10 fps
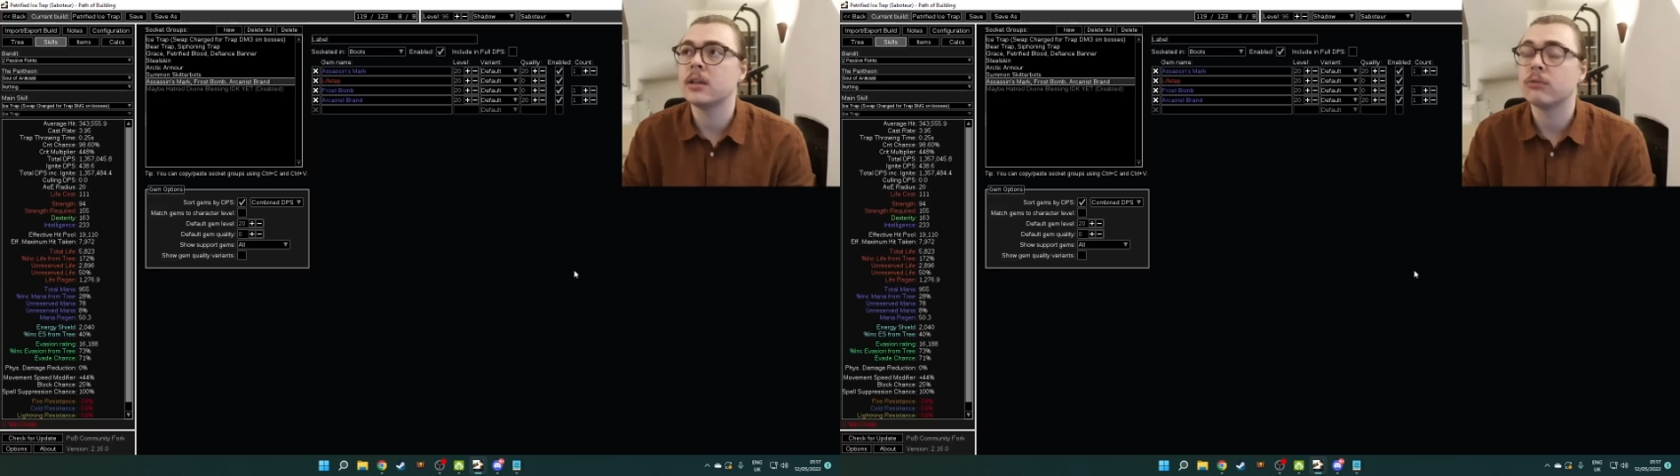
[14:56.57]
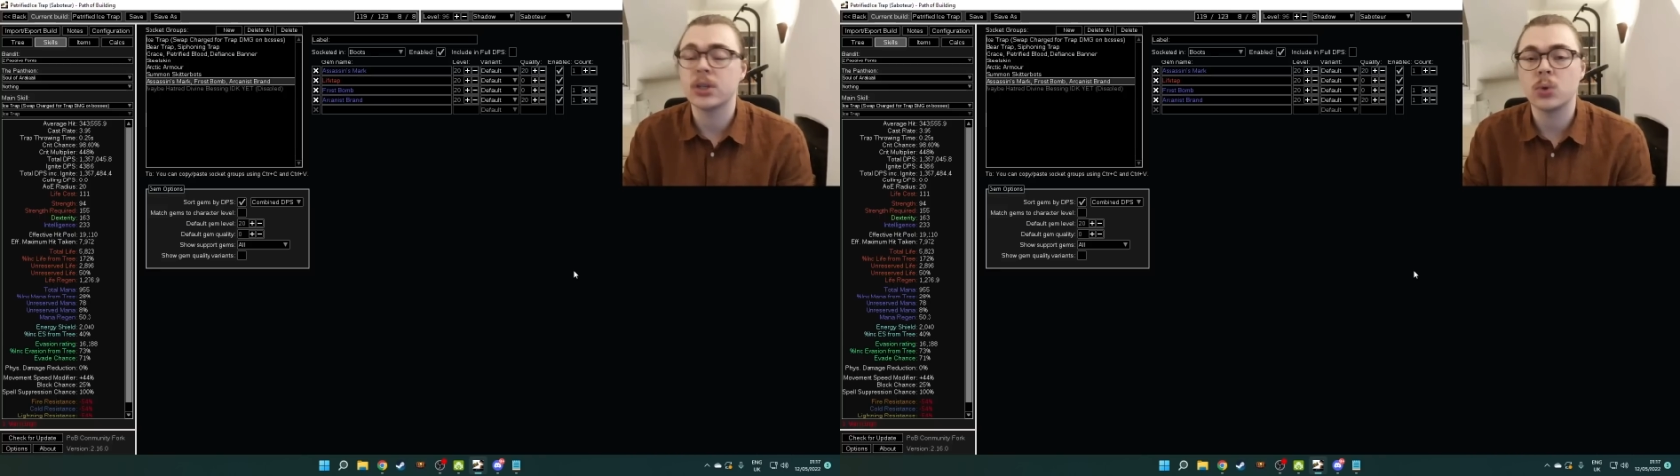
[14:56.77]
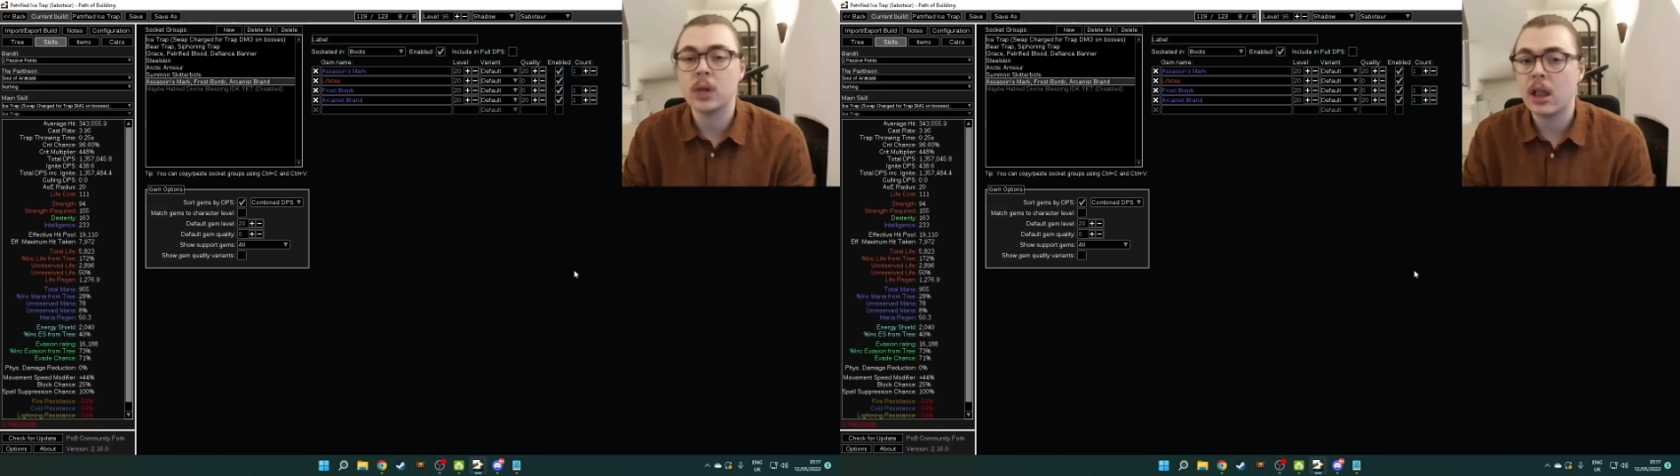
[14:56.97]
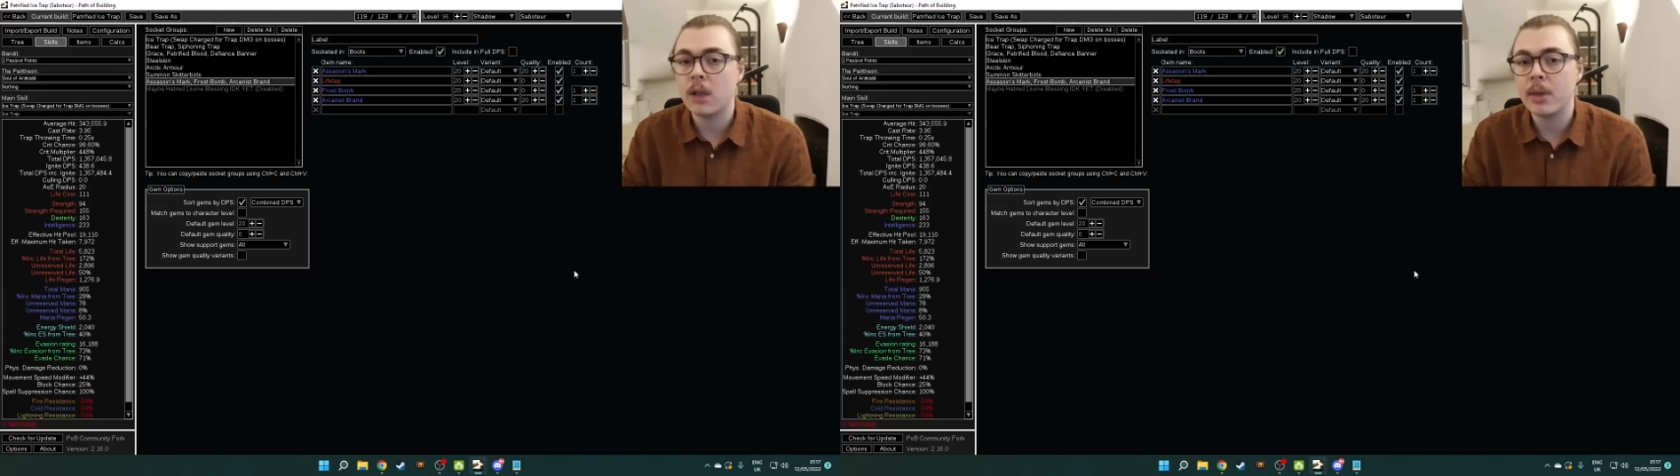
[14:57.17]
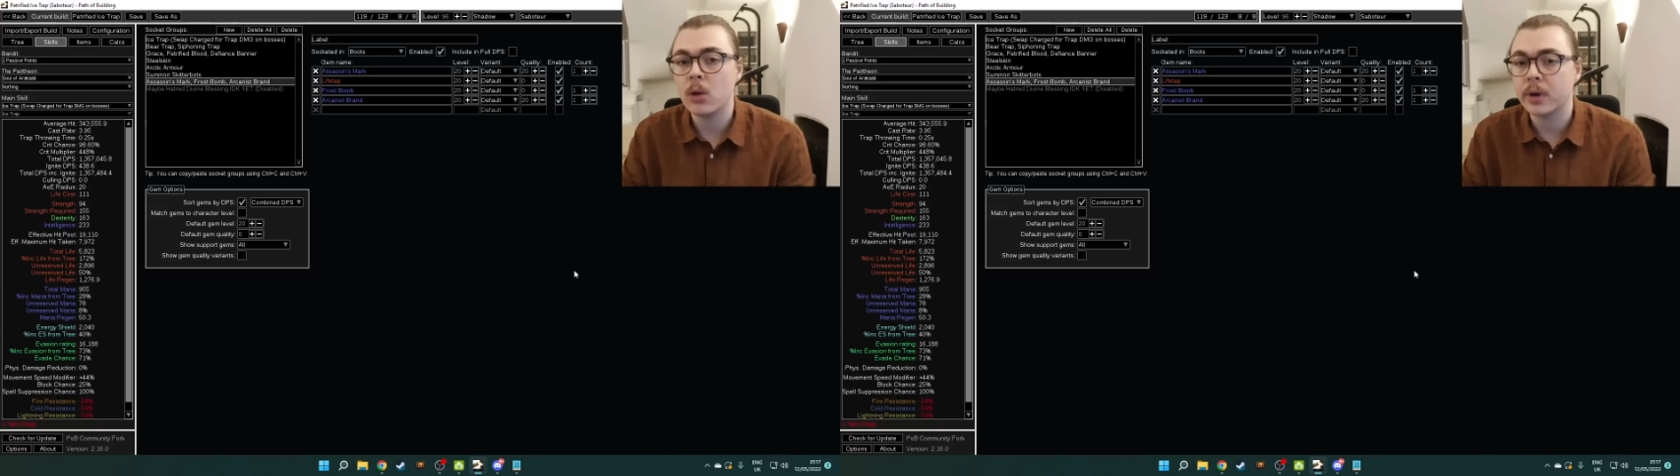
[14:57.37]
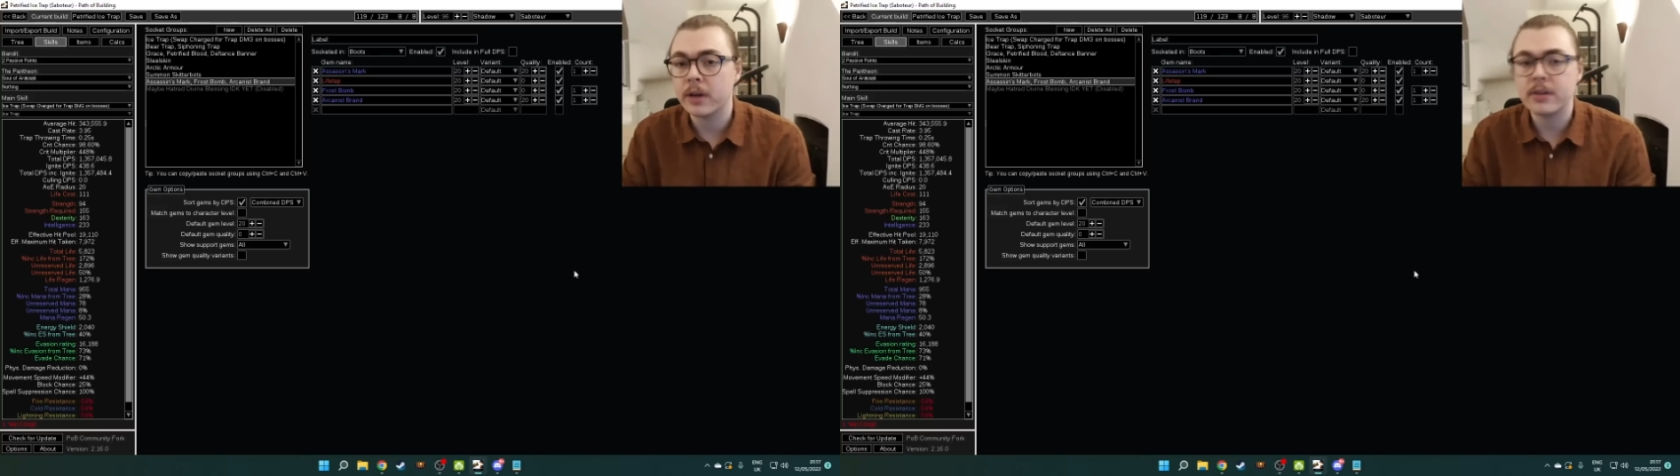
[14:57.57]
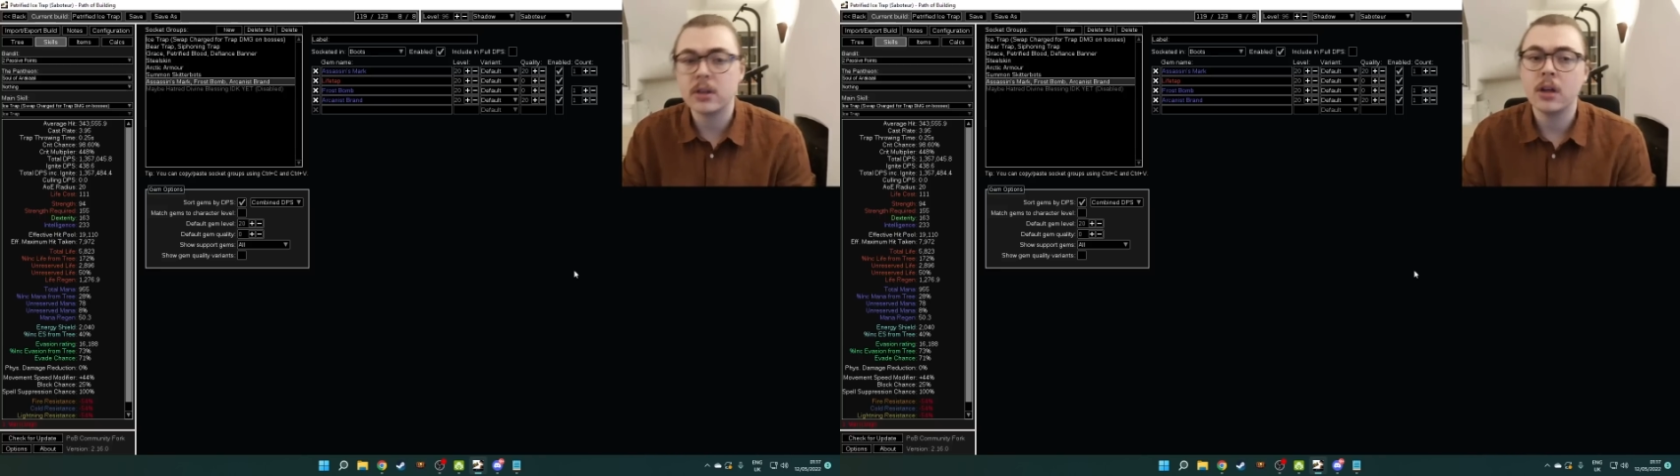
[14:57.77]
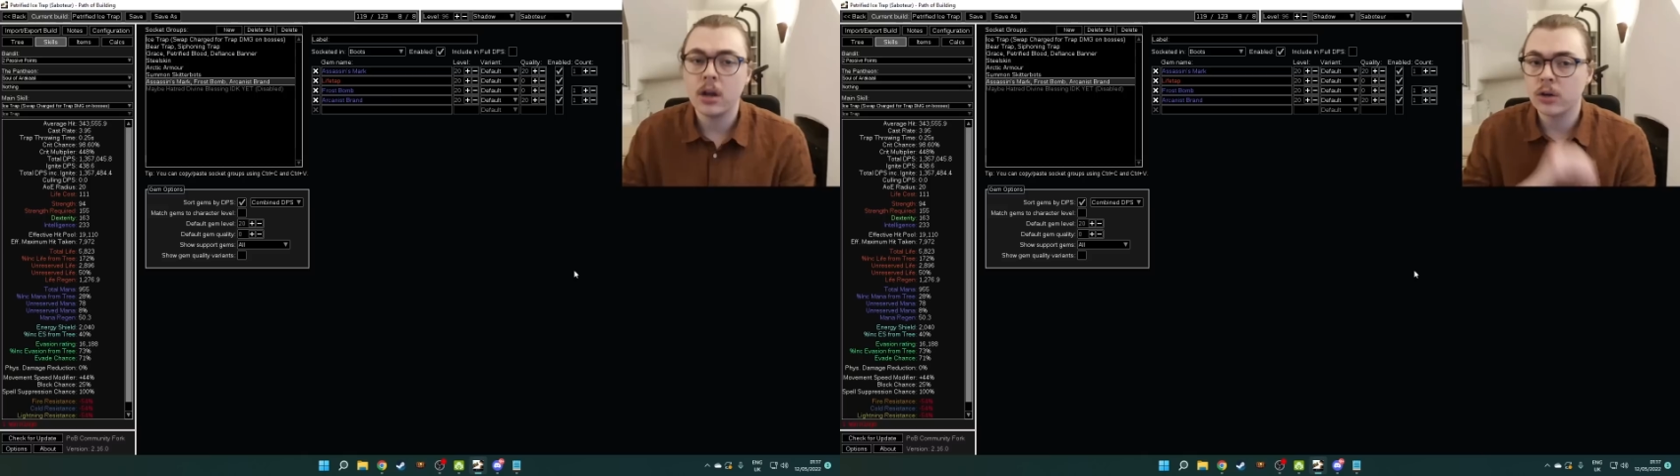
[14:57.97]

Ritual Helmet or whatever,